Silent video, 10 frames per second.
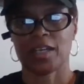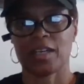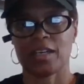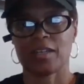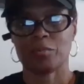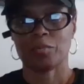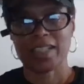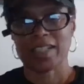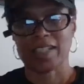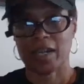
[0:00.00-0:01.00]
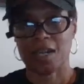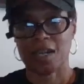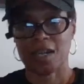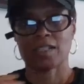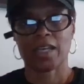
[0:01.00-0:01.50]
it blessed me. I was
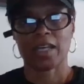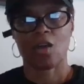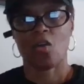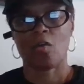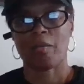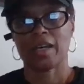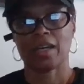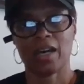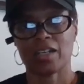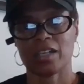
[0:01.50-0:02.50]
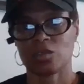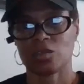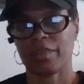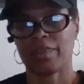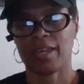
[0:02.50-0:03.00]
just like, oh my gosh,
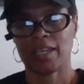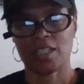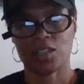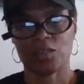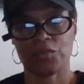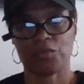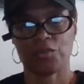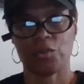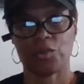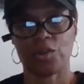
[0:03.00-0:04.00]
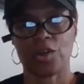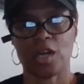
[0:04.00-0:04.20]
Lord, thank you for